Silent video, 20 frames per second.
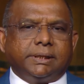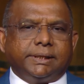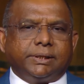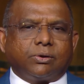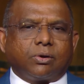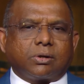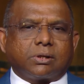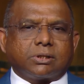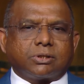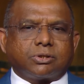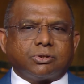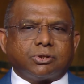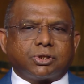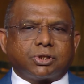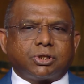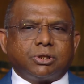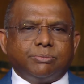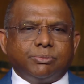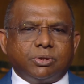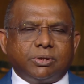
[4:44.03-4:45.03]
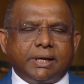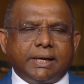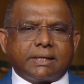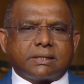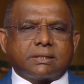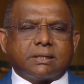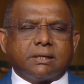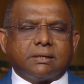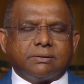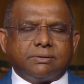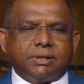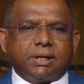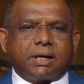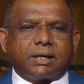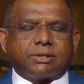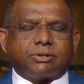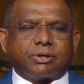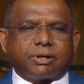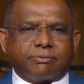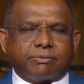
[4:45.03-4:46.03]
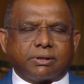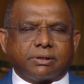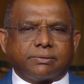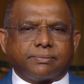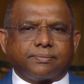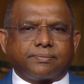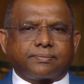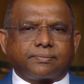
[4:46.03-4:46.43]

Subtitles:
in order to stimulate their travel.